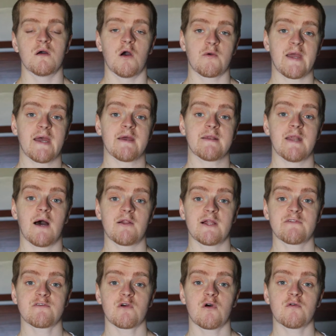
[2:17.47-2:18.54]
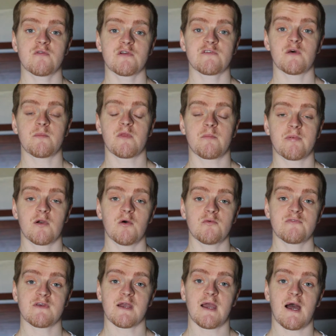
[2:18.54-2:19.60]
Okay, now let's go over some of the
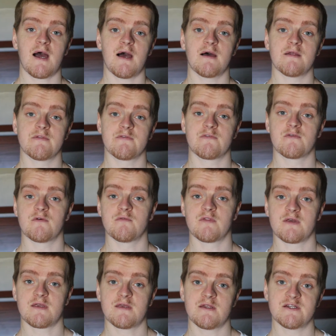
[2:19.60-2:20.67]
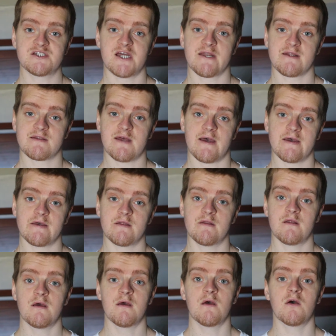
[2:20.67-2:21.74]
pros and cons of the ketogenic diet.
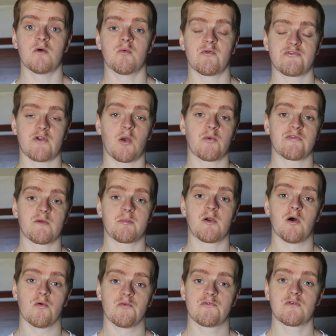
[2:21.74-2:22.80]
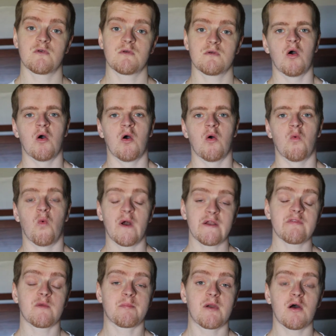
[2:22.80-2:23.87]
We'll start with the pros. One
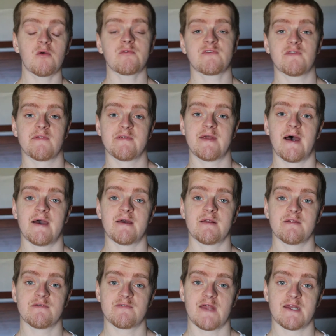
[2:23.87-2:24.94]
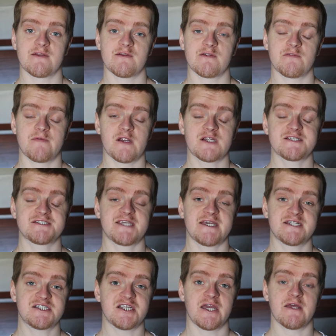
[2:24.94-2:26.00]
of the pros of the diet is that it is very
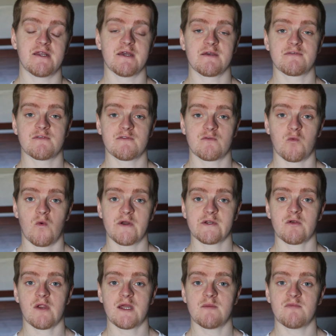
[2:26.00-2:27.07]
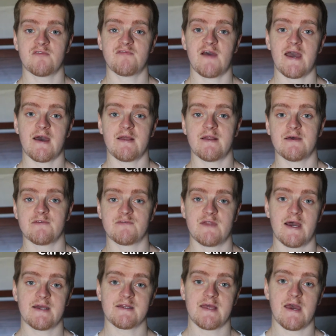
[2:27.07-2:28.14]
satiating, since 1 gram of fat has
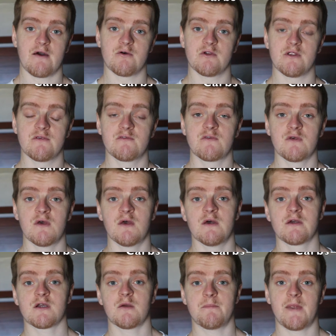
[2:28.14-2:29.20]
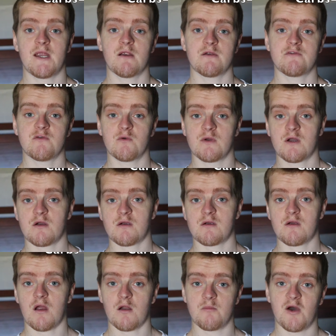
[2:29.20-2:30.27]
9 calories, compared to
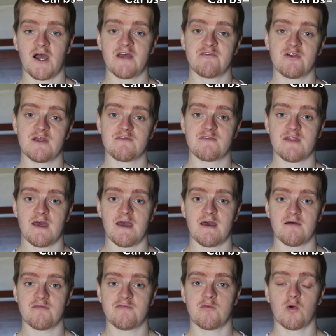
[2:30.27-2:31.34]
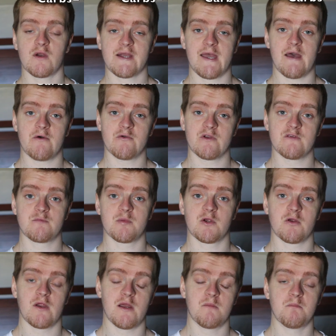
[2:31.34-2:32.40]
carbohydrates that have 4 calories per
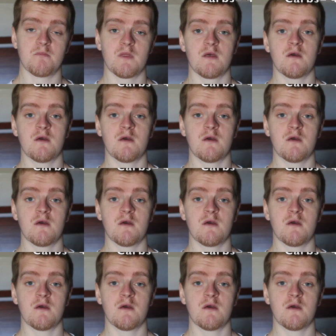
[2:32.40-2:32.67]
gram.